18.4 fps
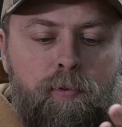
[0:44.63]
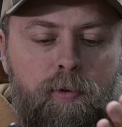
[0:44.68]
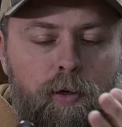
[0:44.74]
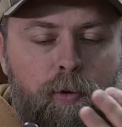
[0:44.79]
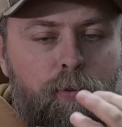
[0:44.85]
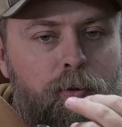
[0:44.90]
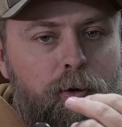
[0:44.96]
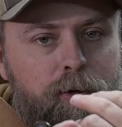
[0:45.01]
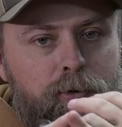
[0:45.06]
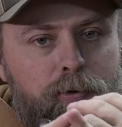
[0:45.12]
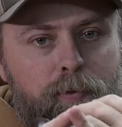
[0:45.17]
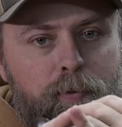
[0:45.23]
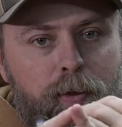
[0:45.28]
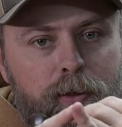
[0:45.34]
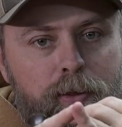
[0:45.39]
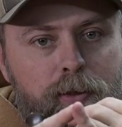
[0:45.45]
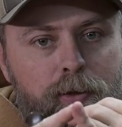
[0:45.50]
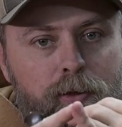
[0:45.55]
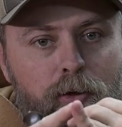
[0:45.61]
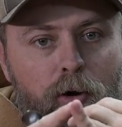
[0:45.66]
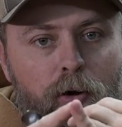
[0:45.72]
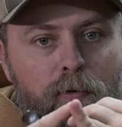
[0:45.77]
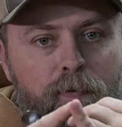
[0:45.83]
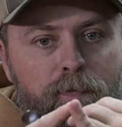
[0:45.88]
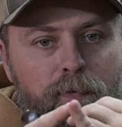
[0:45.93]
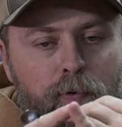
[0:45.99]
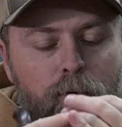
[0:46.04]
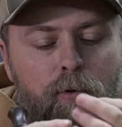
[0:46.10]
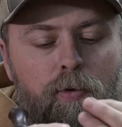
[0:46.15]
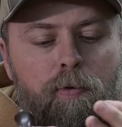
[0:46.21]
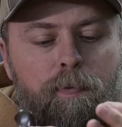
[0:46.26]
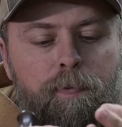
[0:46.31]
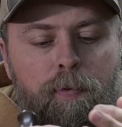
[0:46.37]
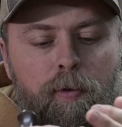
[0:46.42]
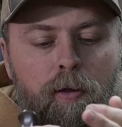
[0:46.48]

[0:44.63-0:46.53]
But air pressure makes the call full.